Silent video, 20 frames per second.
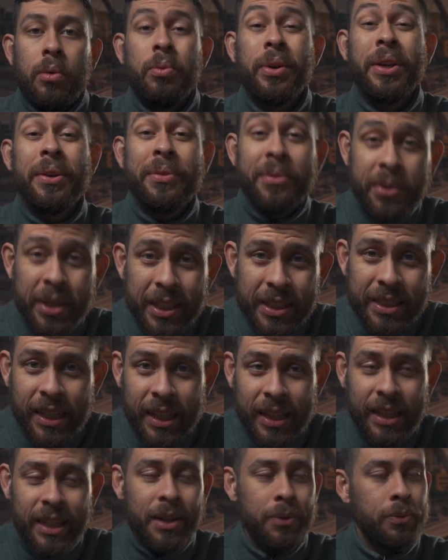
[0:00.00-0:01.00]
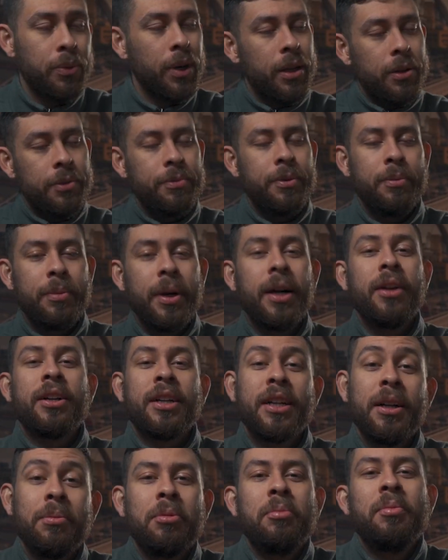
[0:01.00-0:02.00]
We recently, well, about a
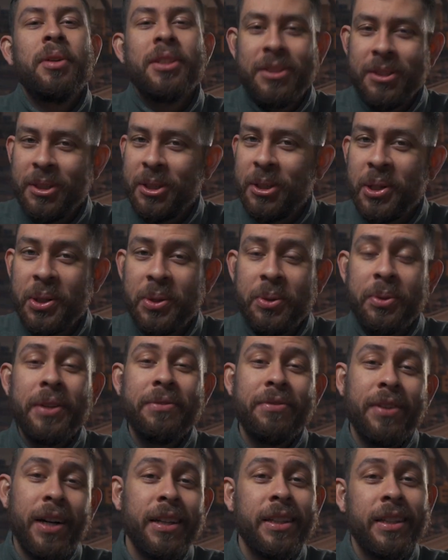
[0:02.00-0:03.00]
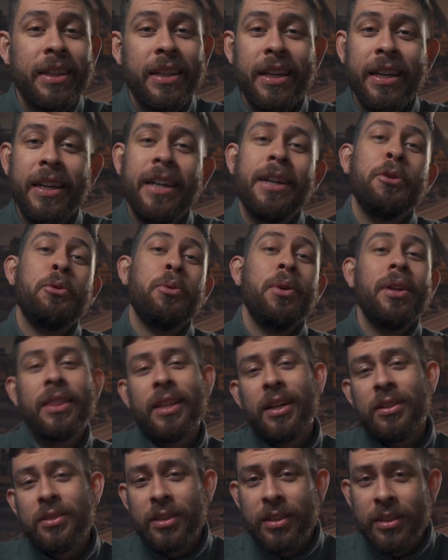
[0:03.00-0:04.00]
couple months ago, we finally hit
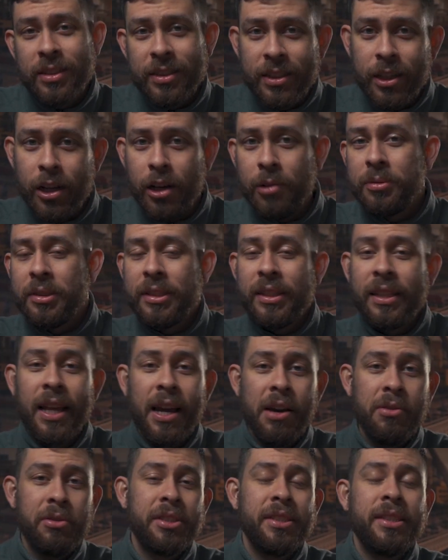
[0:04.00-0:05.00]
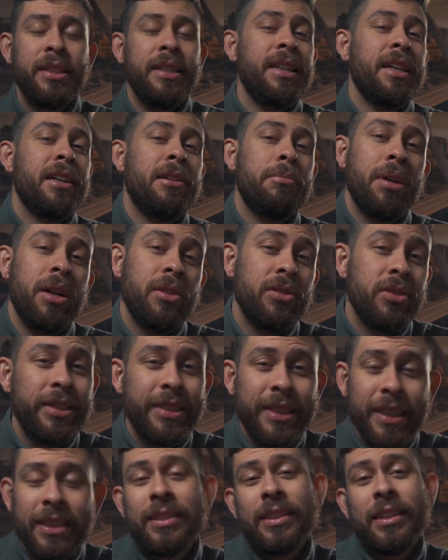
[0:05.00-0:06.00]
1,000 subs. Now we're sitting at about
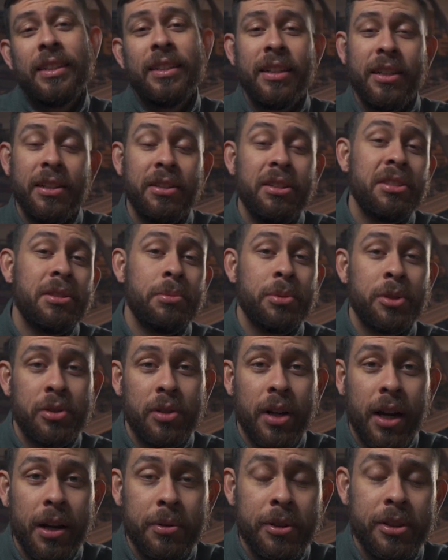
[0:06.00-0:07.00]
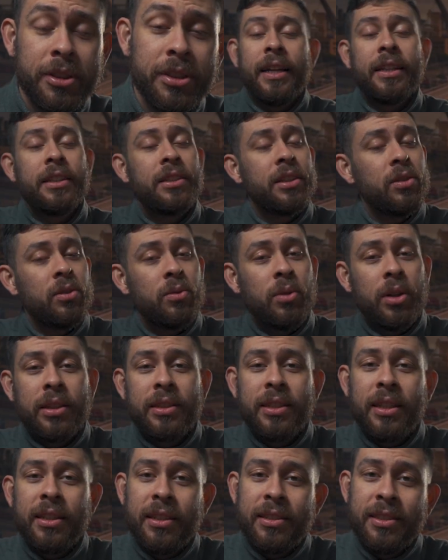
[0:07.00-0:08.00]
1,600 subscribers. And I do wanna
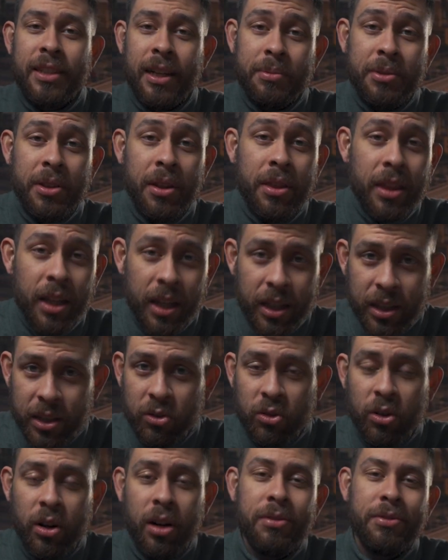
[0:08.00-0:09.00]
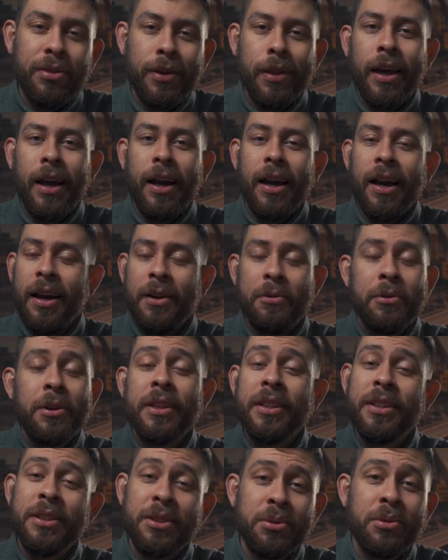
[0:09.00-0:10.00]
take the time to thank you all for that. I
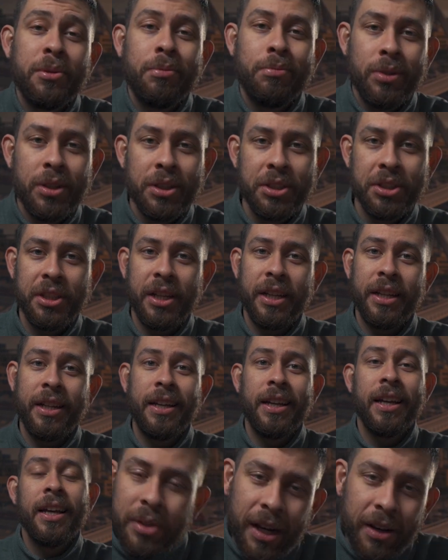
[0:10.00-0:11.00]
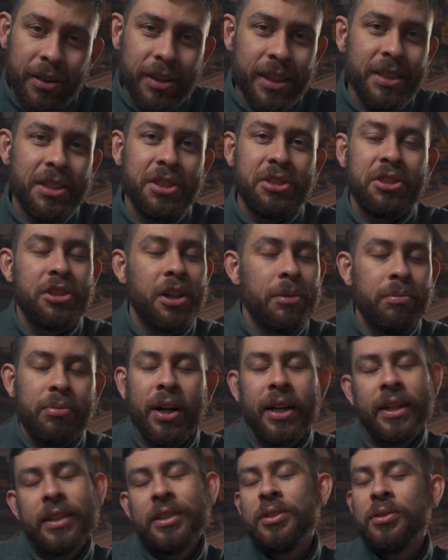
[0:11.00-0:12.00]
really do appreciate it. Now let's jump
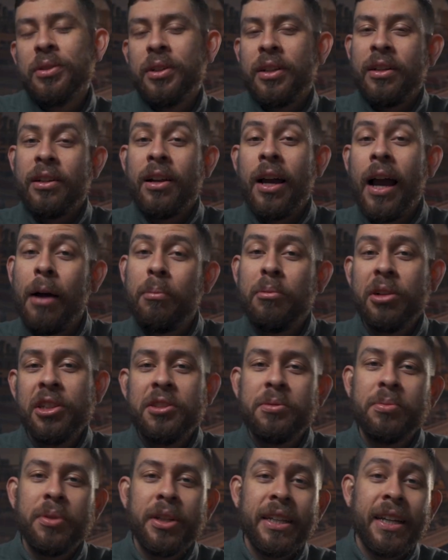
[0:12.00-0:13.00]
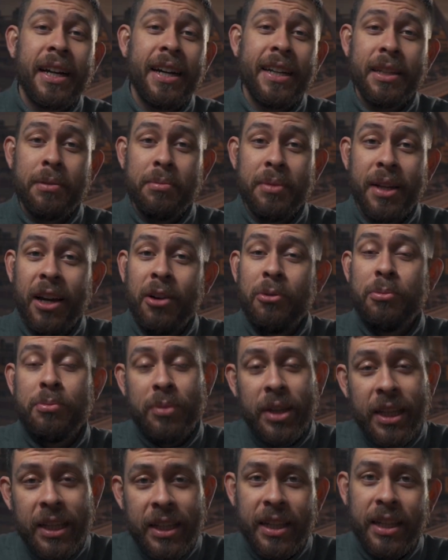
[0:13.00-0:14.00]
right into it on how much money I am now
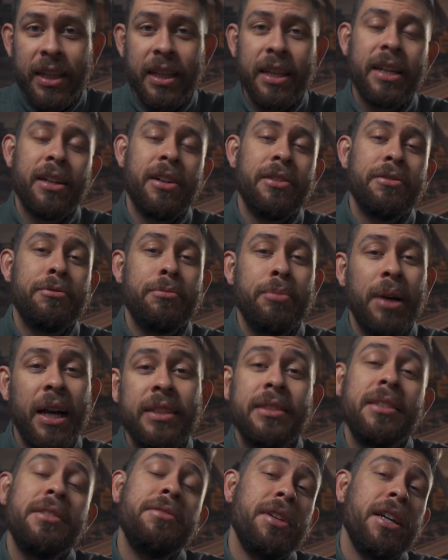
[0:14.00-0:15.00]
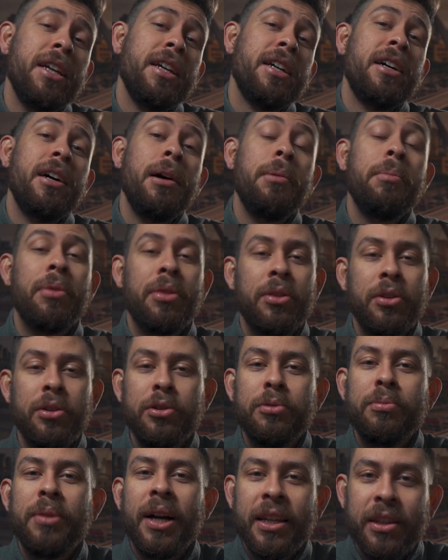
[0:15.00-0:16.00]
making of passive income
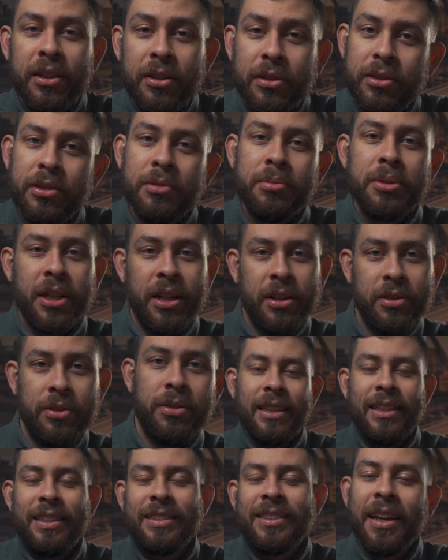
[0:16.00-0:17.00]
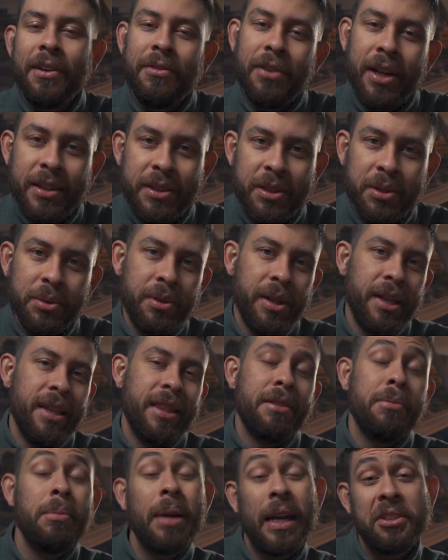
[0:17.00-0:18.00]
through my YouTube channel. Let's get right to
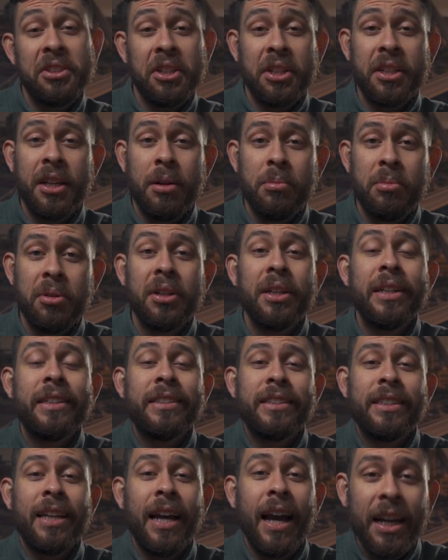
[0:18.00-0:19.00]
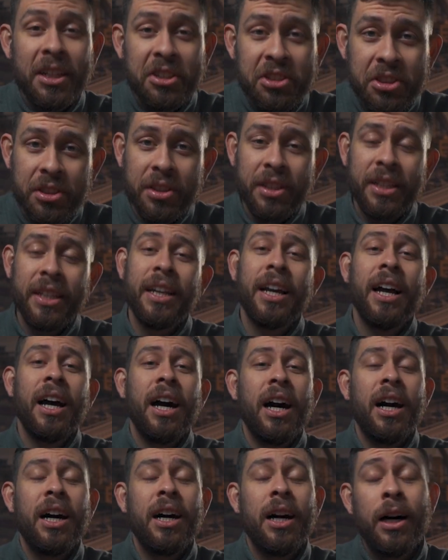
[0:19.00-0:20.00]
it. The magic number is actually
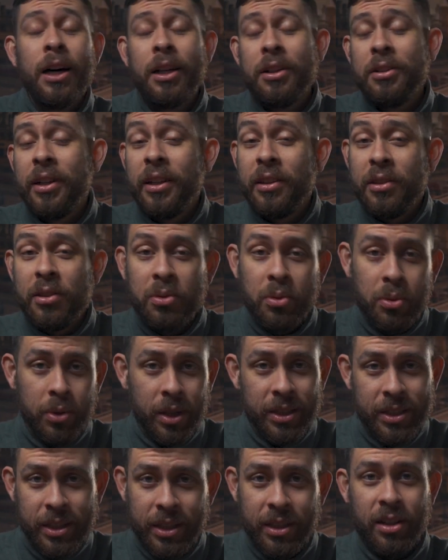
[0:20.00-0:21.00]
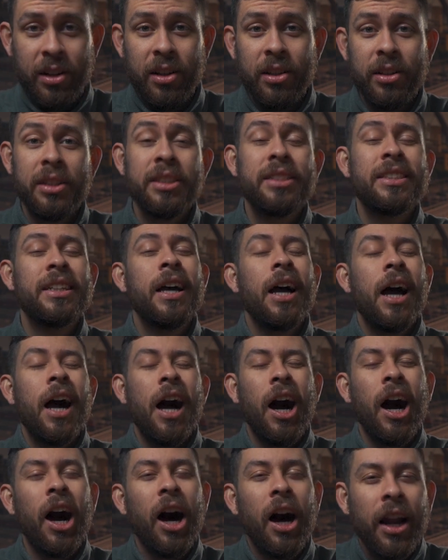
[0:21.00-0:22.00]
$120
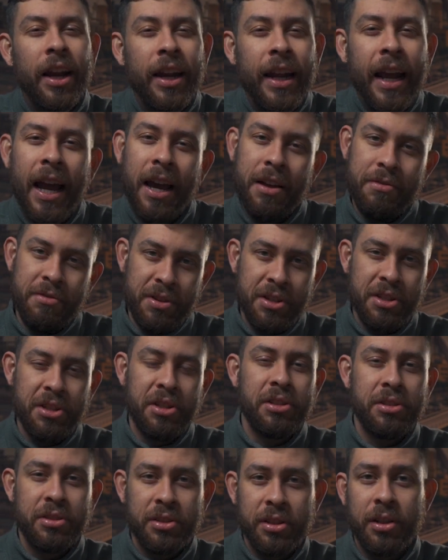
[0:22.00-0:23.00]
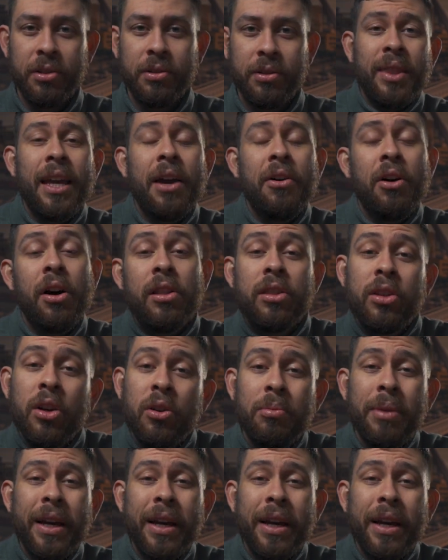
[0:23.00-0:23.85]
on average or so. Now, although